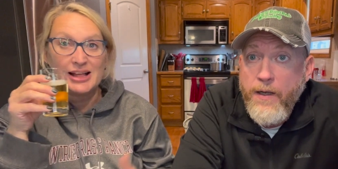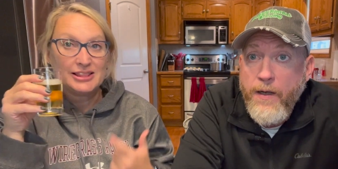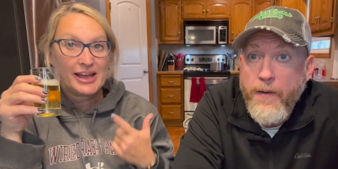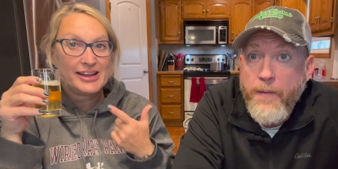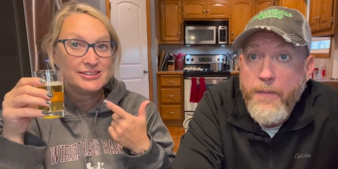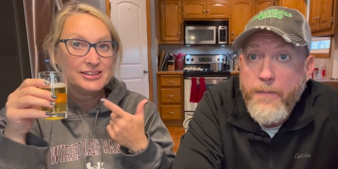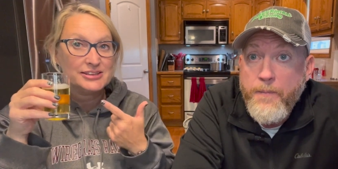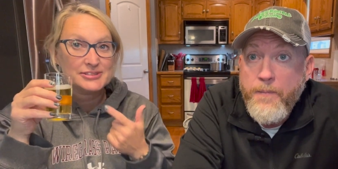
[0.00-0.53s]
Speaker 1: I
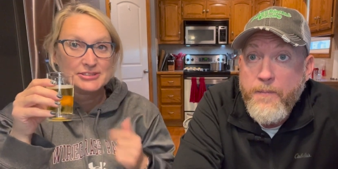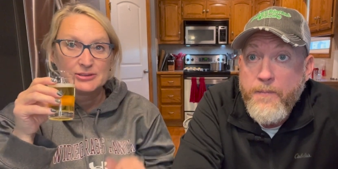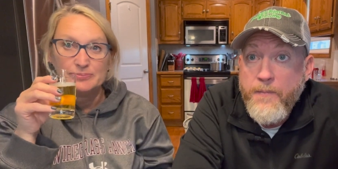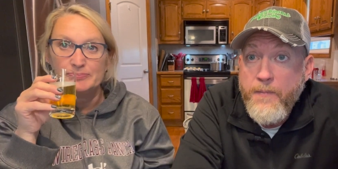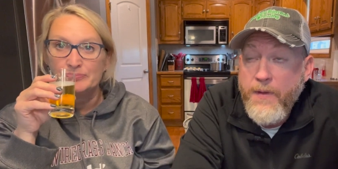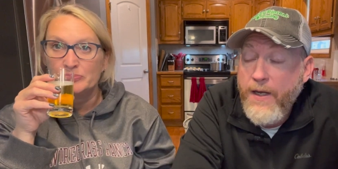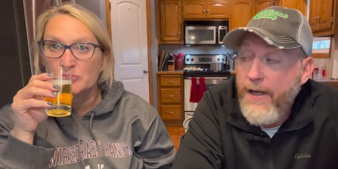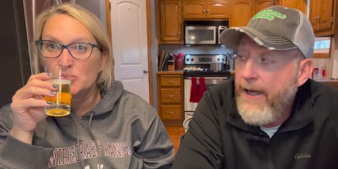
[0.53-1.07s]
like this.
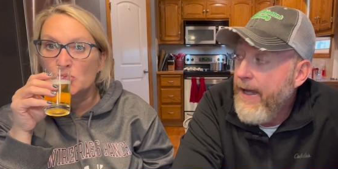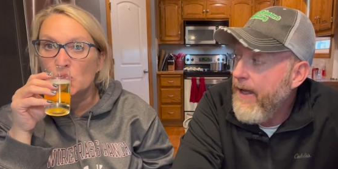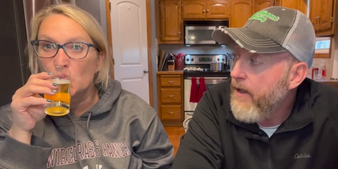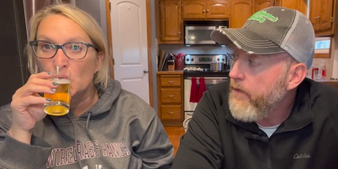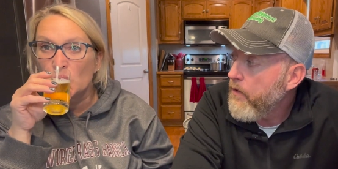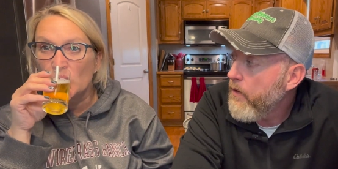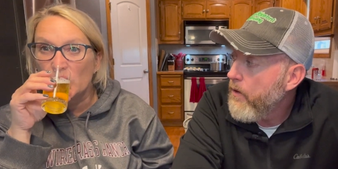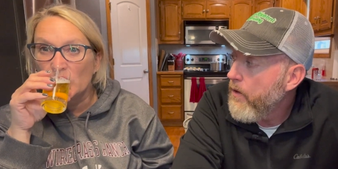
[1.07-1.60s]

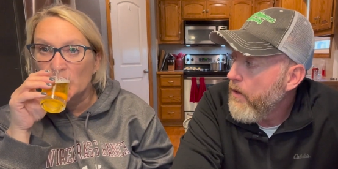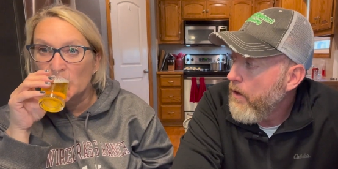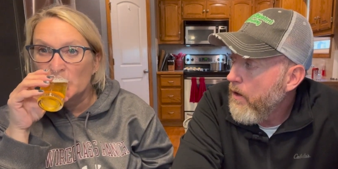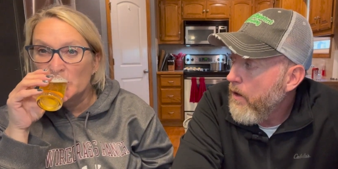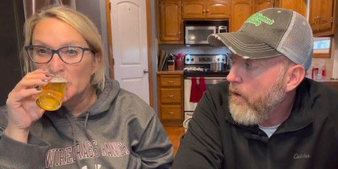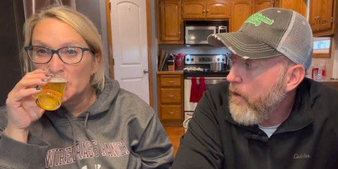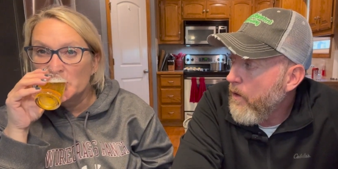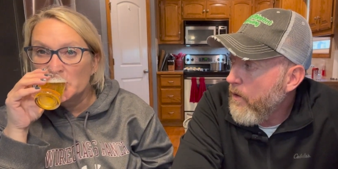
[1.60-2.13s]
And
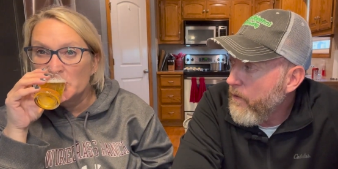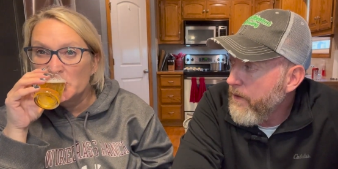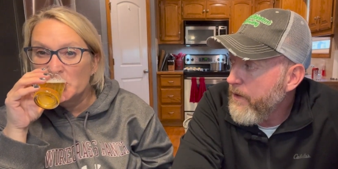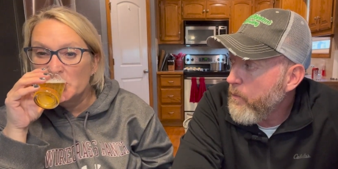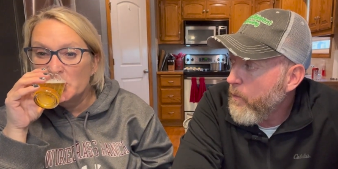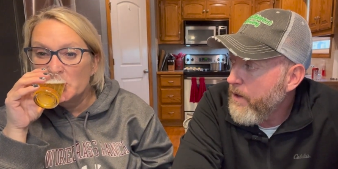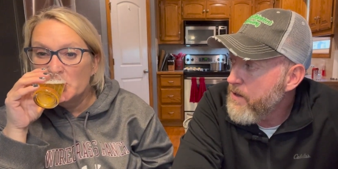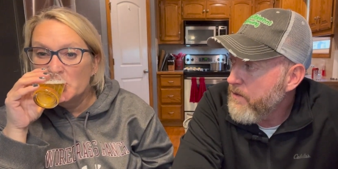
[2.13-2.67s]
all
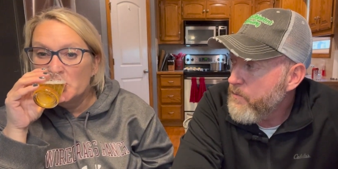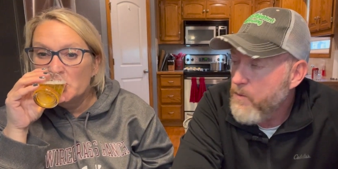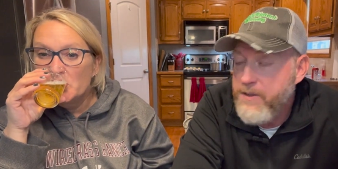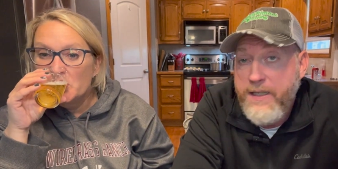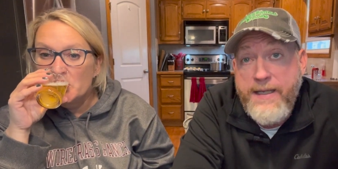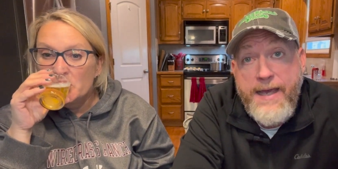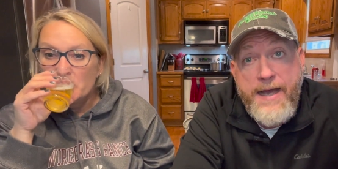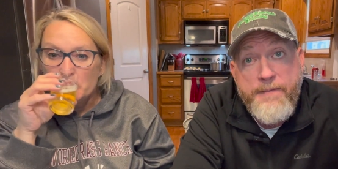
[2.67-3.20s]
it was
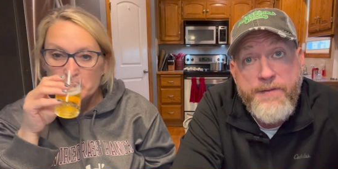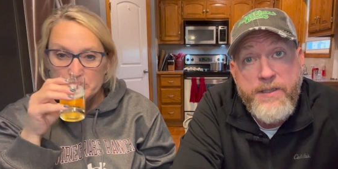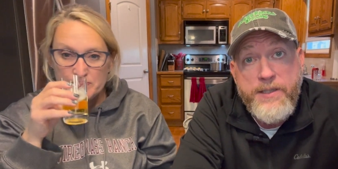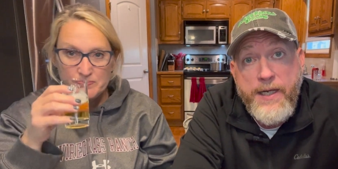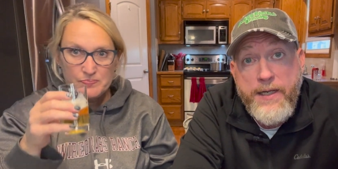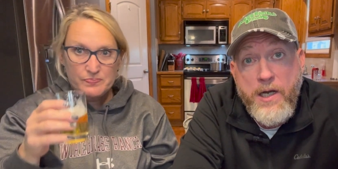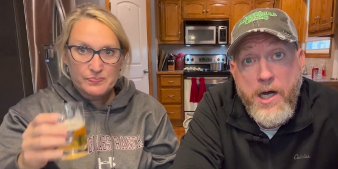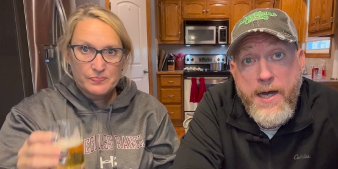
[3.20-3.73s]
was a
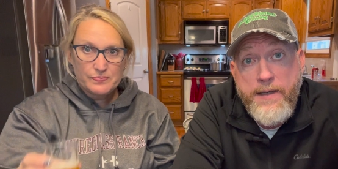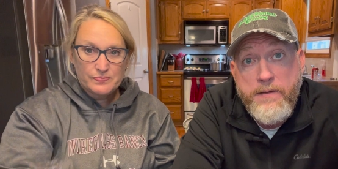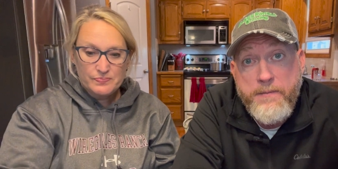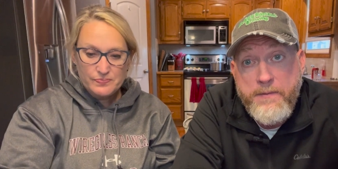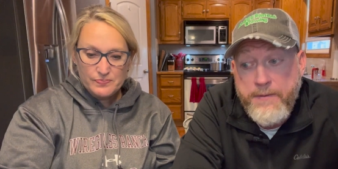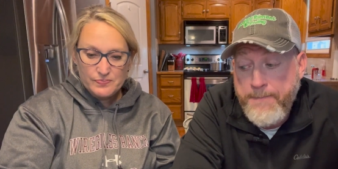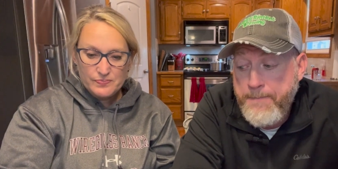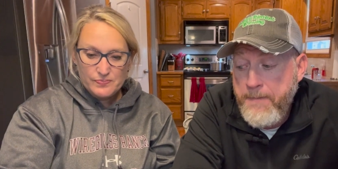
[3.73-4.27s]
catfish I
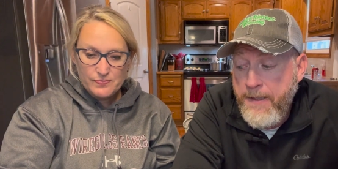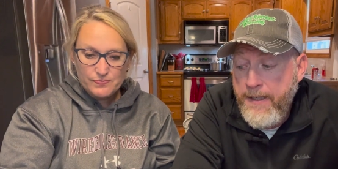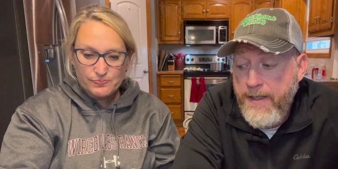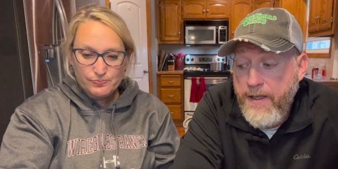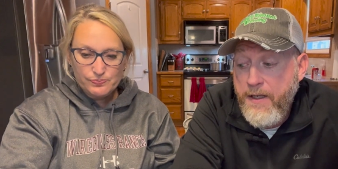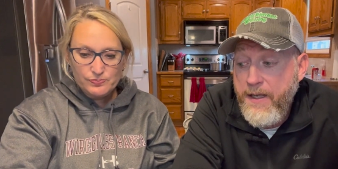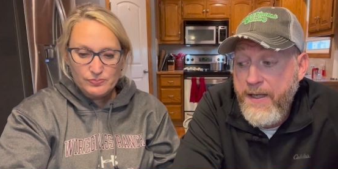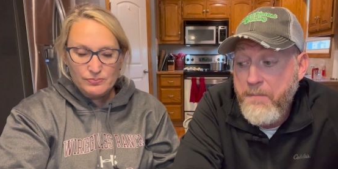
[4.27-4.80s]
caught,
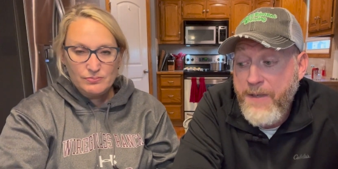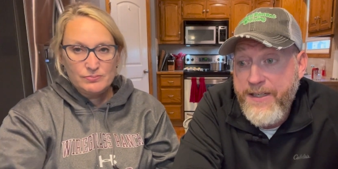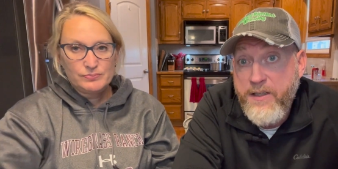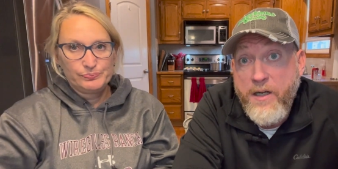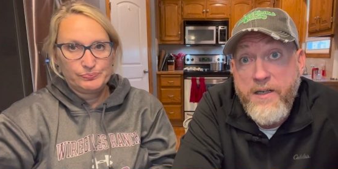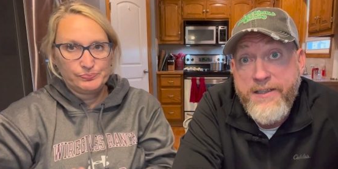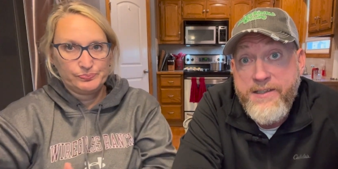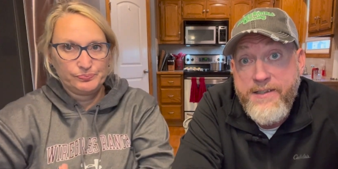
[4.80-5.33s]
and my
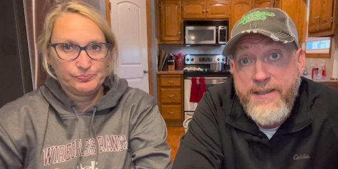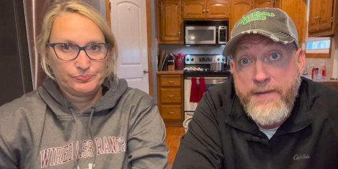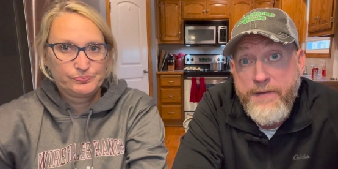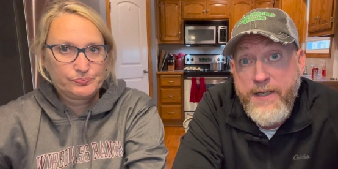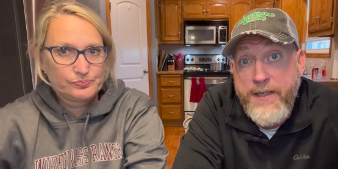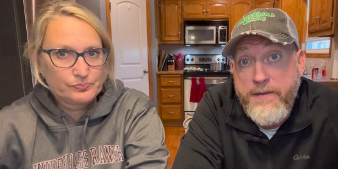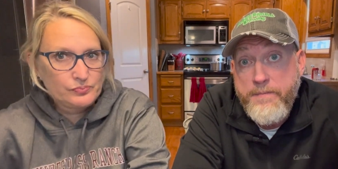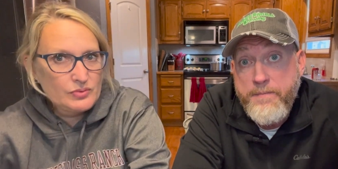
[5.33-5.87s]
dog
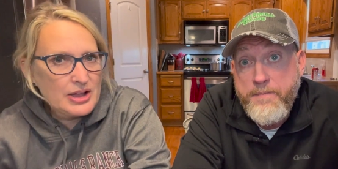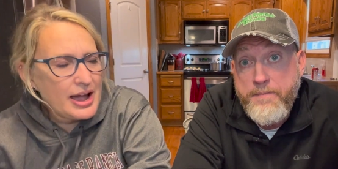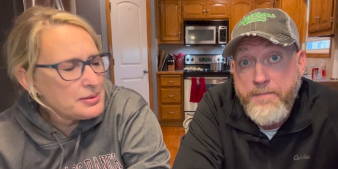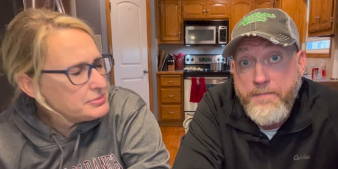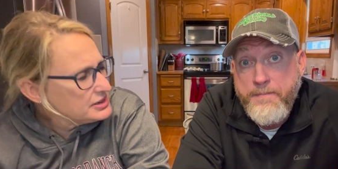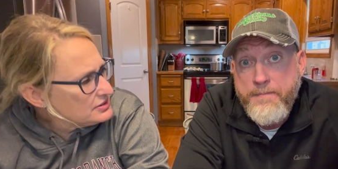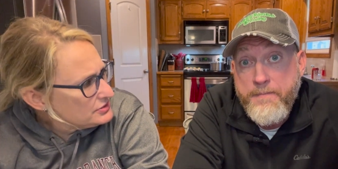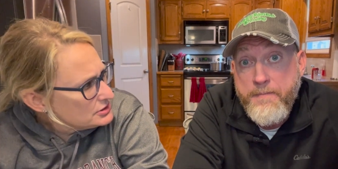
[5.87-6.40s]
sniffing it.
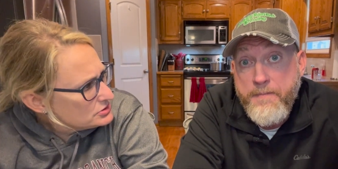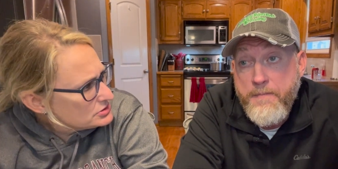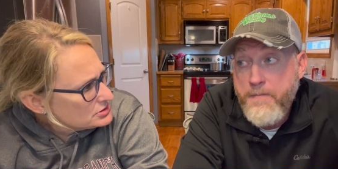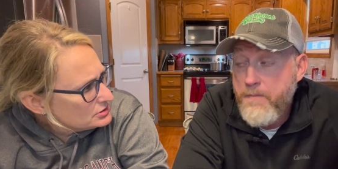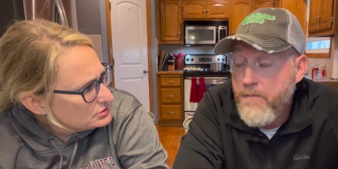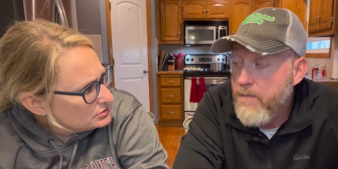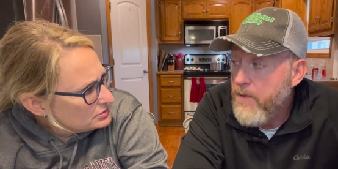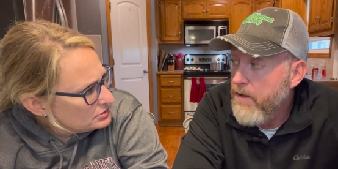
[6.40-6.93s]
Speaker 2: How many
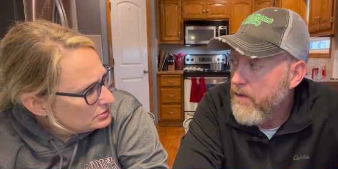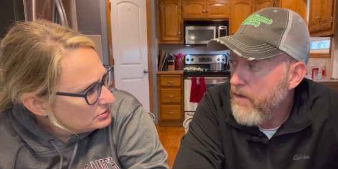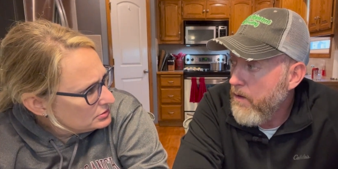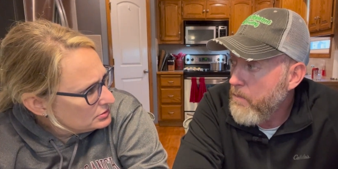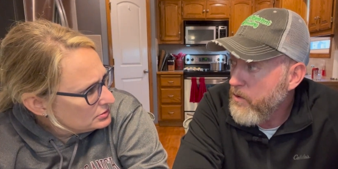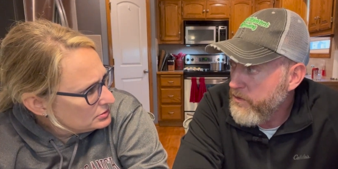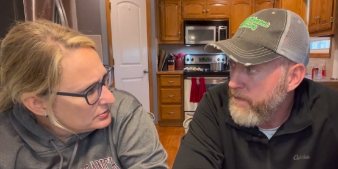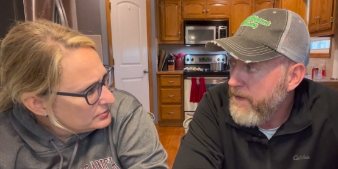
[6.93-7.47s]
views?
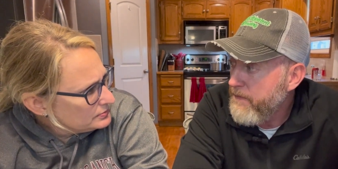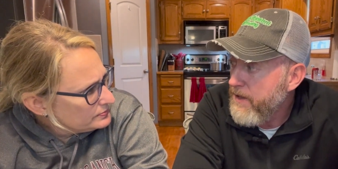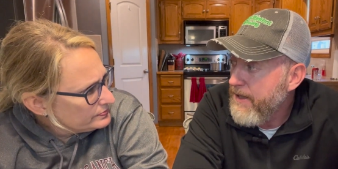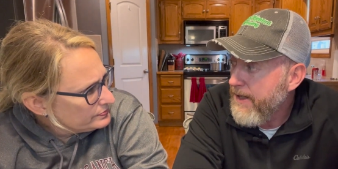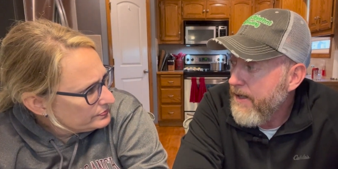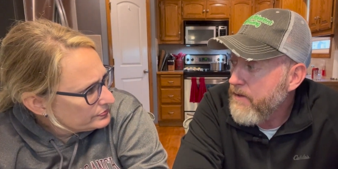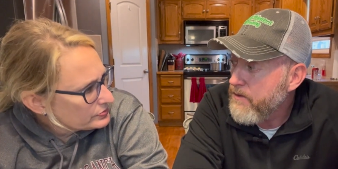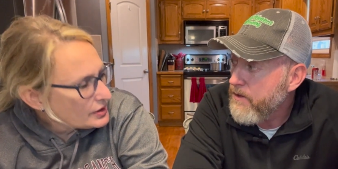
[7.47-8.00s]
Speaker 1: almost
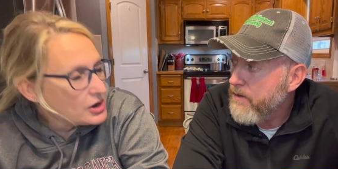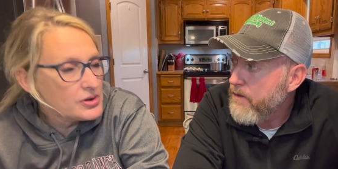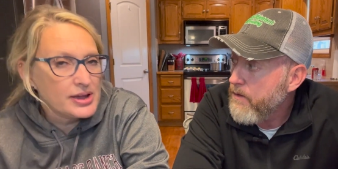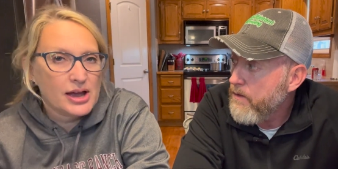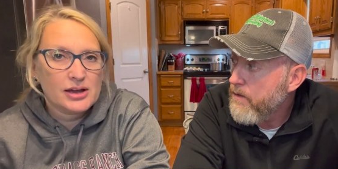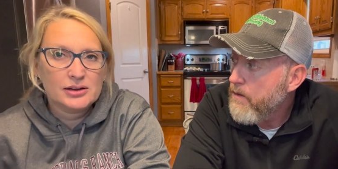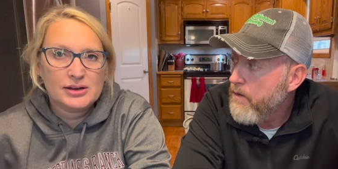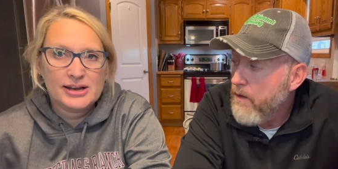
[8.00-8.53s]
50,000. Oh,
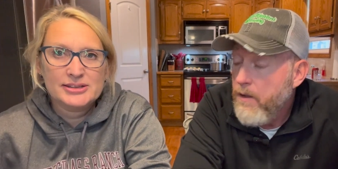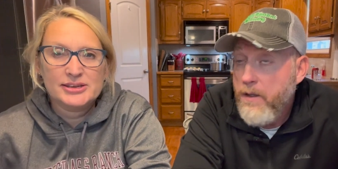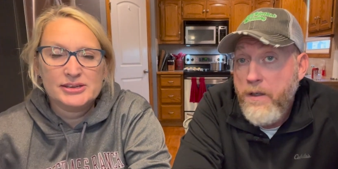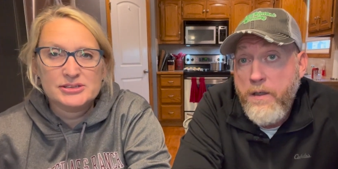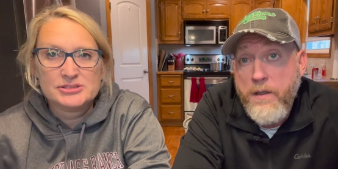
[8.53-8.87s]
Speaker 2: yeah. I thought you